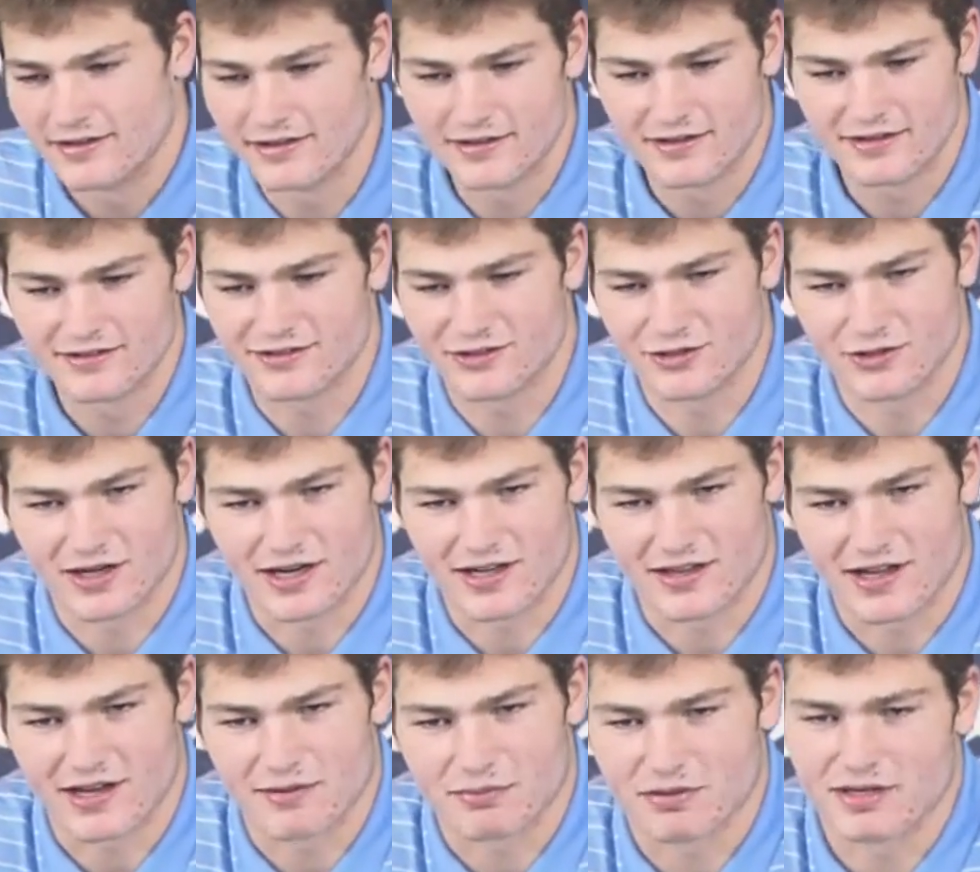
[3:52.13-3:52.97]
still
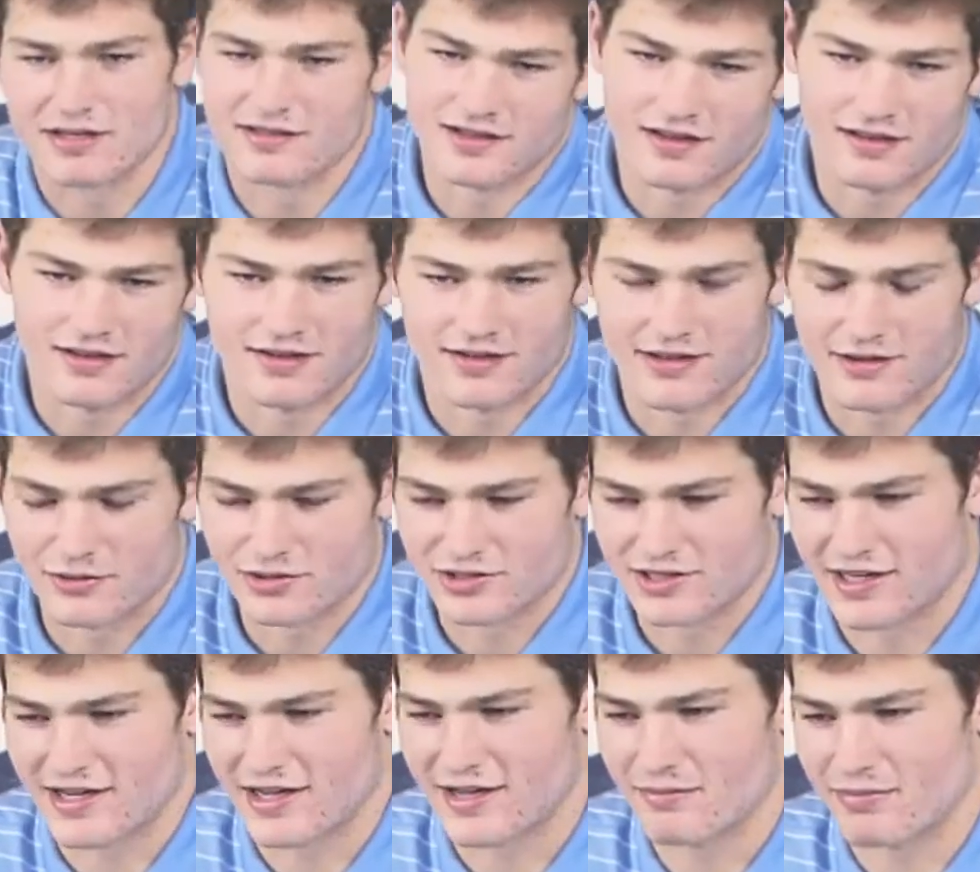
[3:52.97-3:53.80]
got a lot of plays out there that I
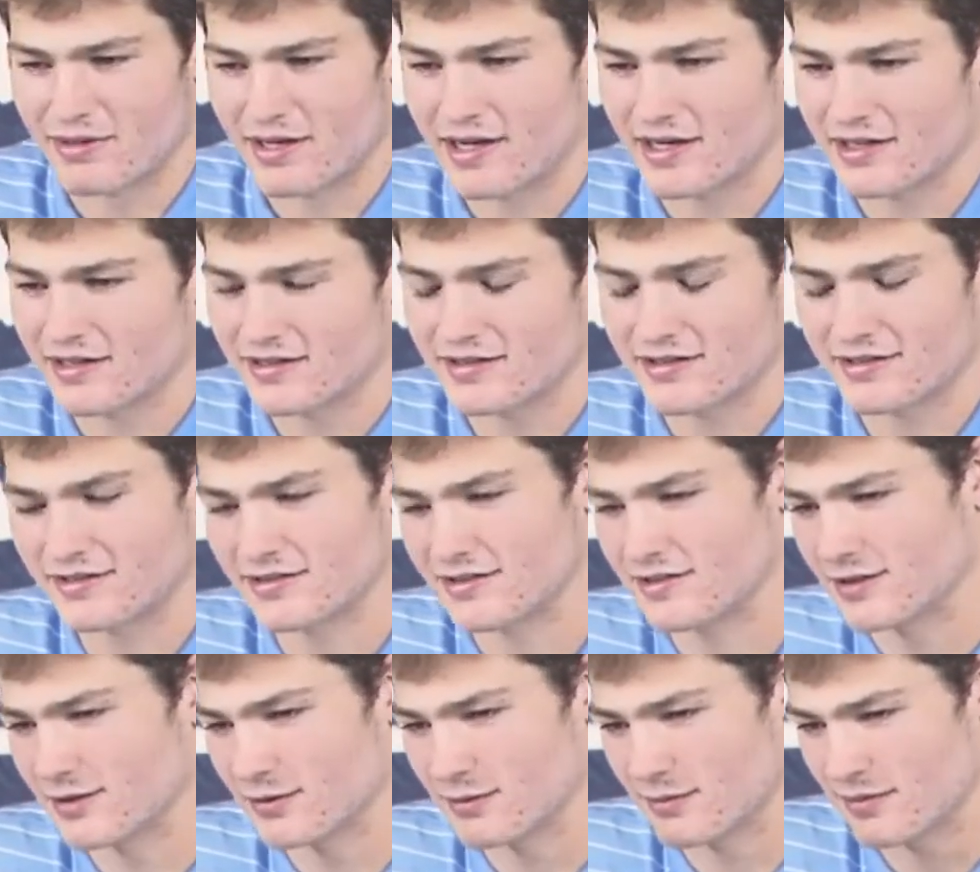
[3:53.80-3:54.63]
wish I had back.
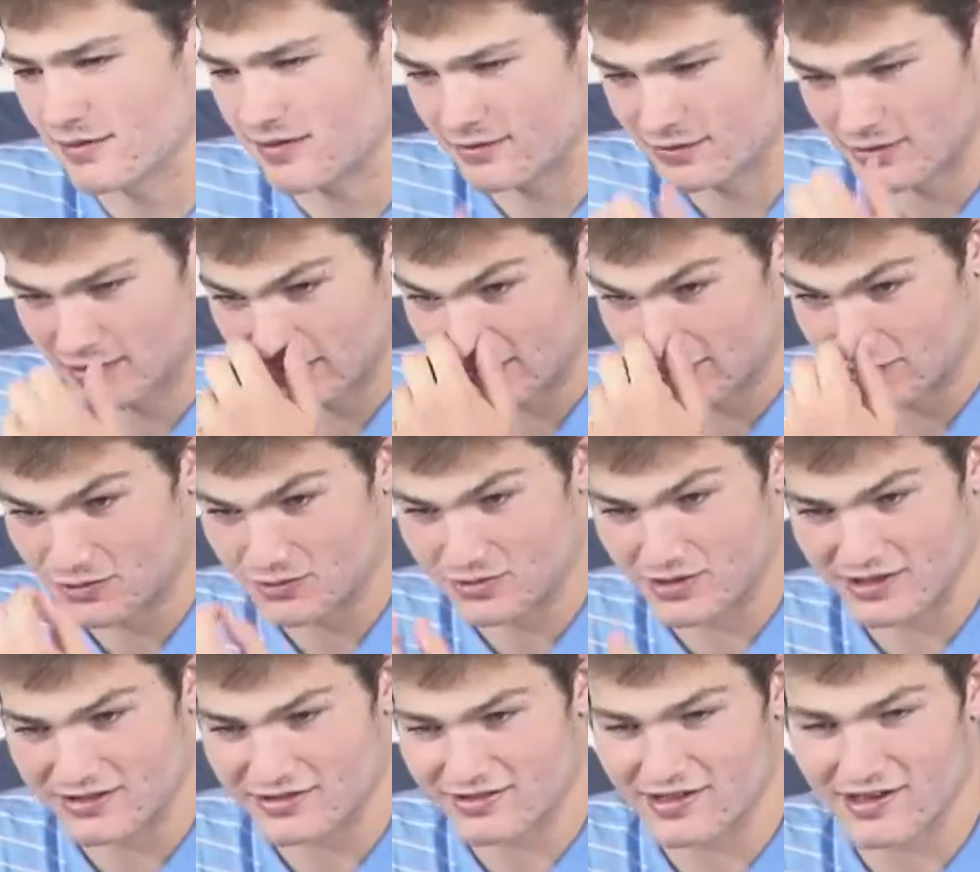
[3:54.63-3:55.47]
I think we had two
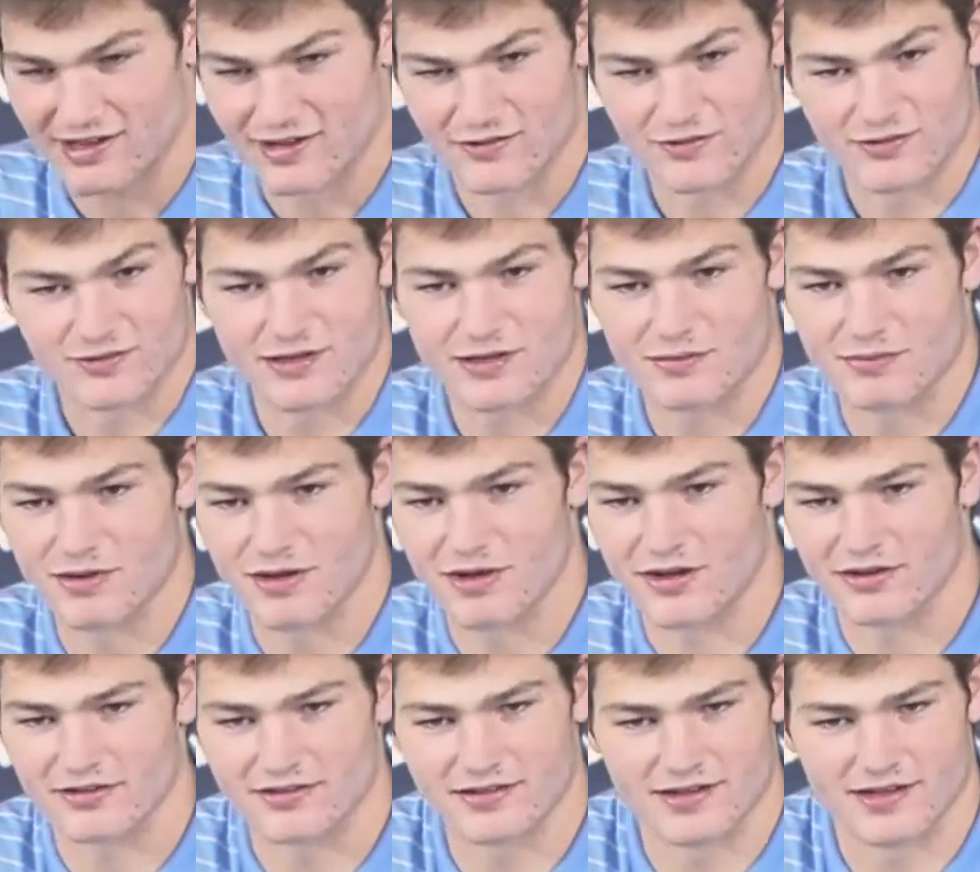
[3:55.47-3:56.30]
touchdowns, deep
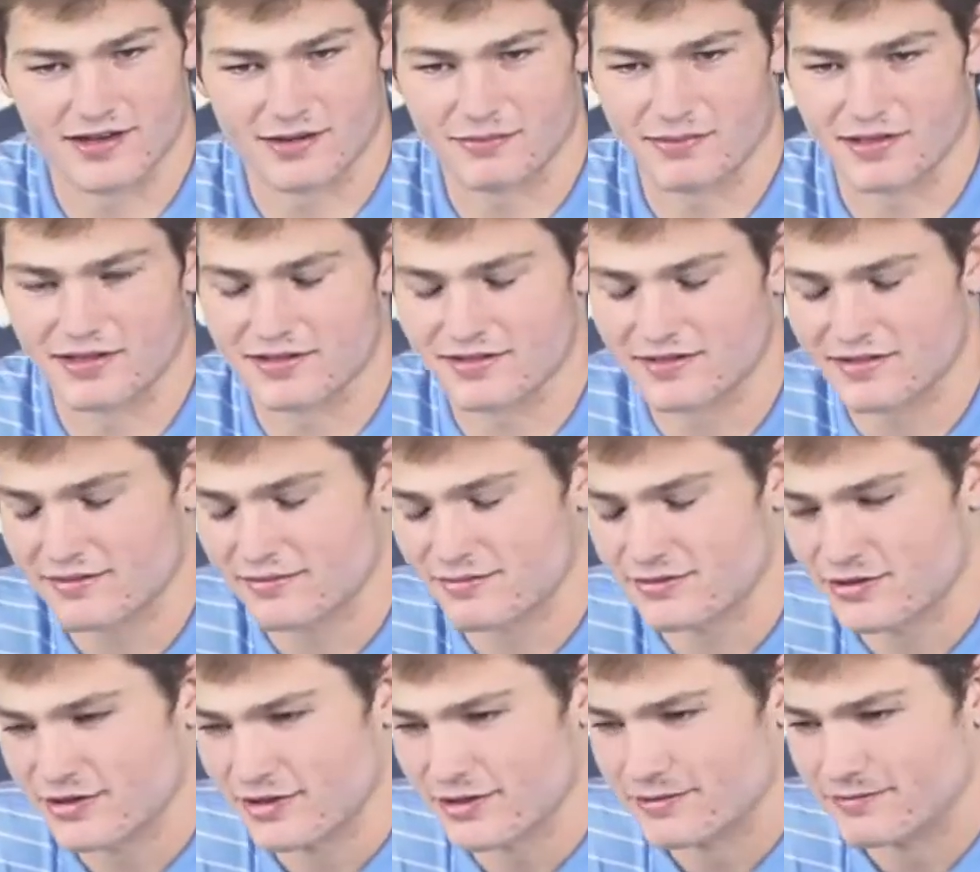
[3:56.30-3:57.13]
balls that I
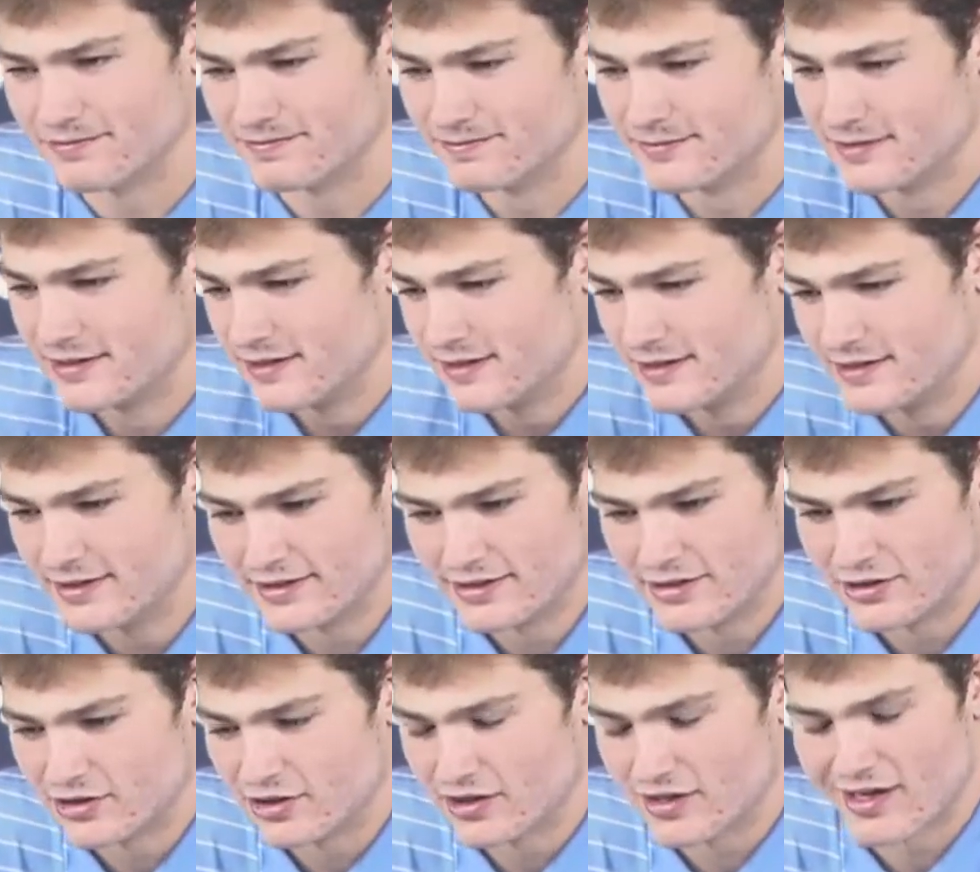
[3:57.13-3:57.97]
missed. So,
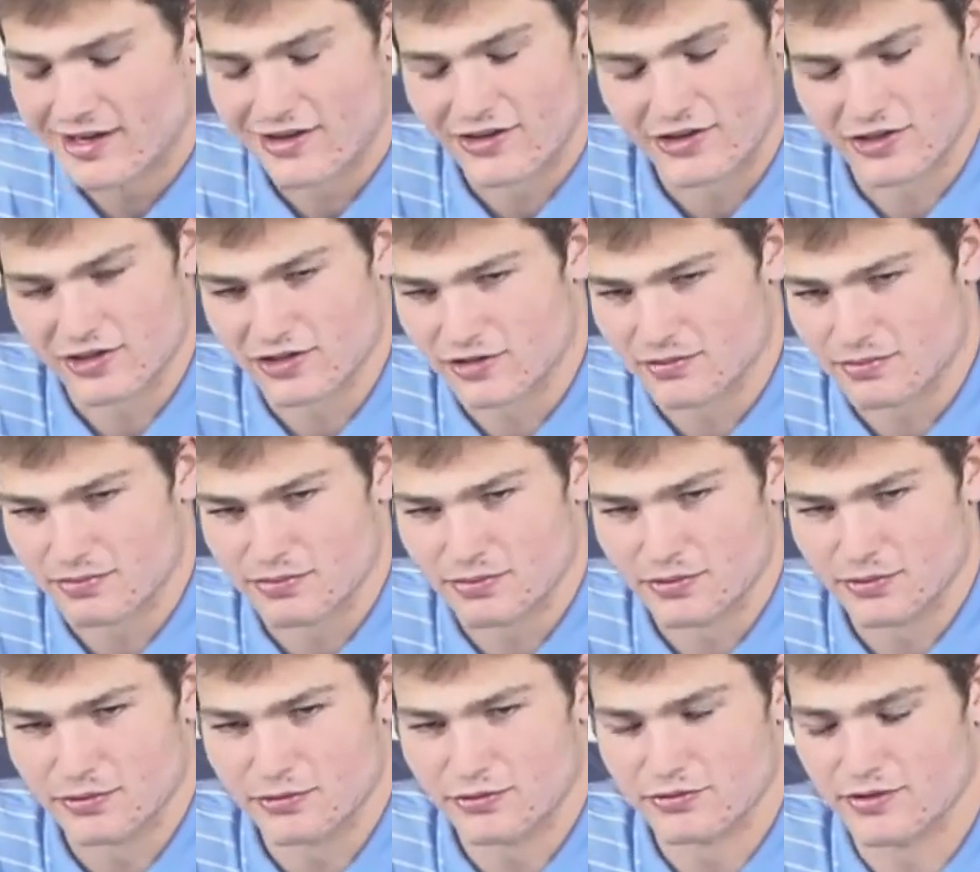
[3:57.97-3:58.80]
you know, a lot of areas to
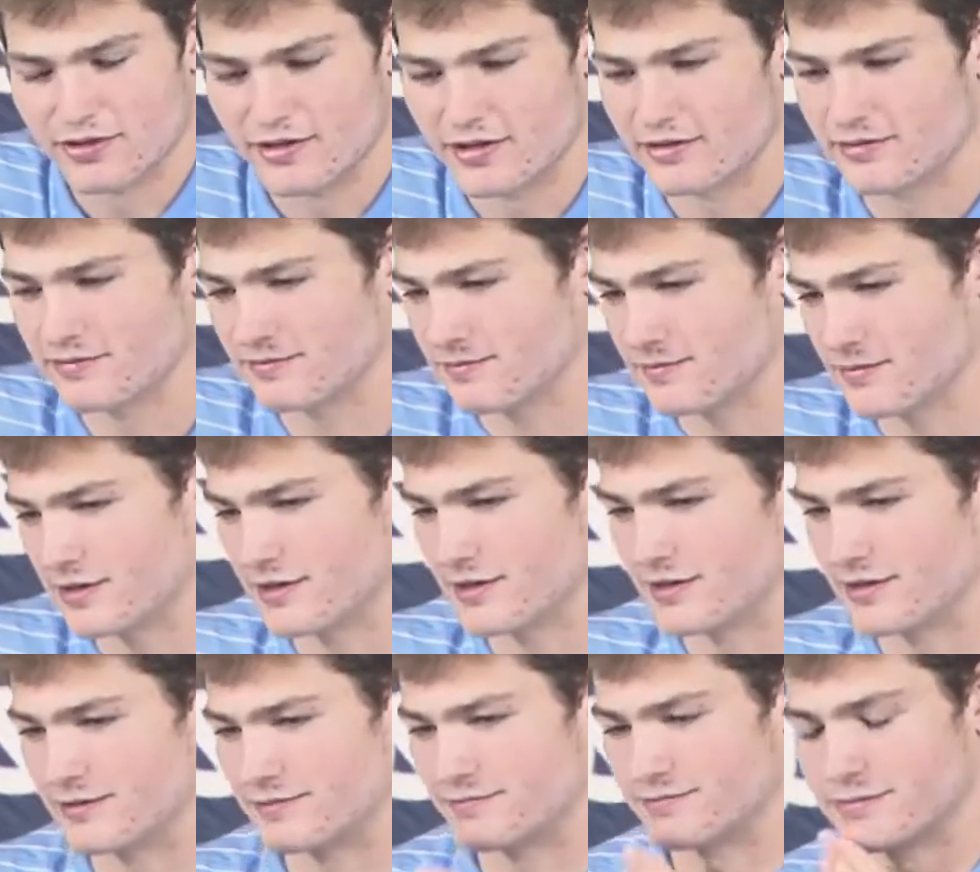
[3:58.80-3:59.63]
improve on,
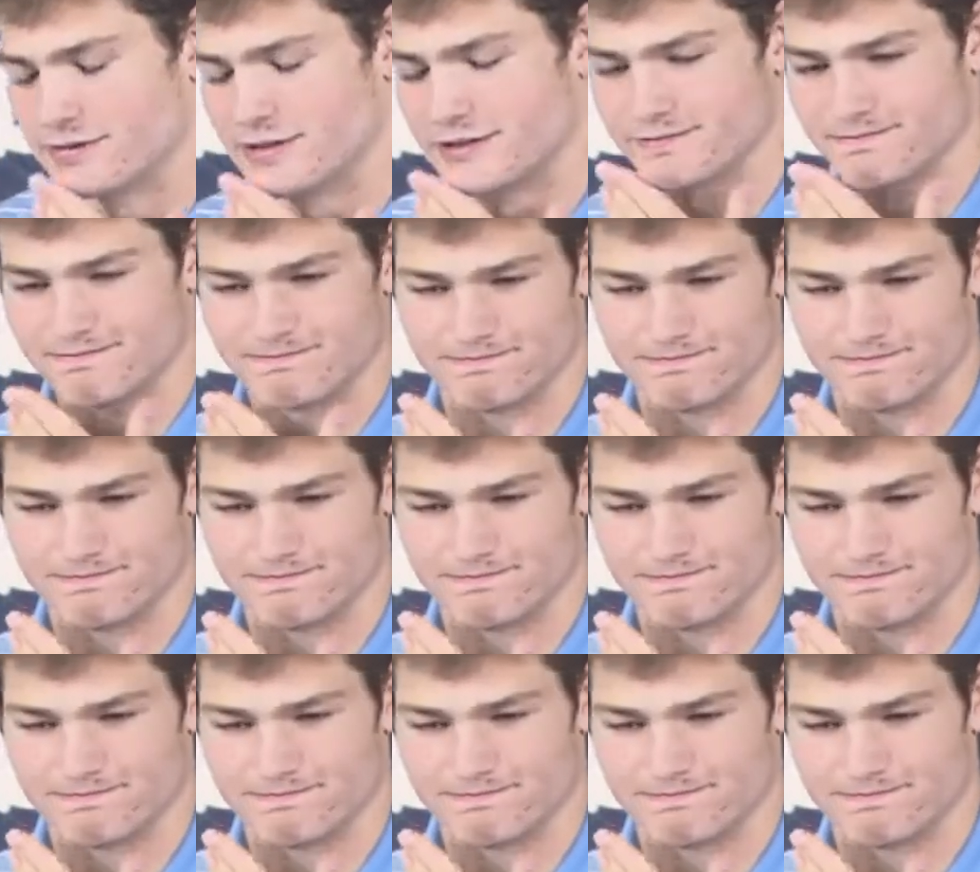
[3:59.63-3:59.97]
but,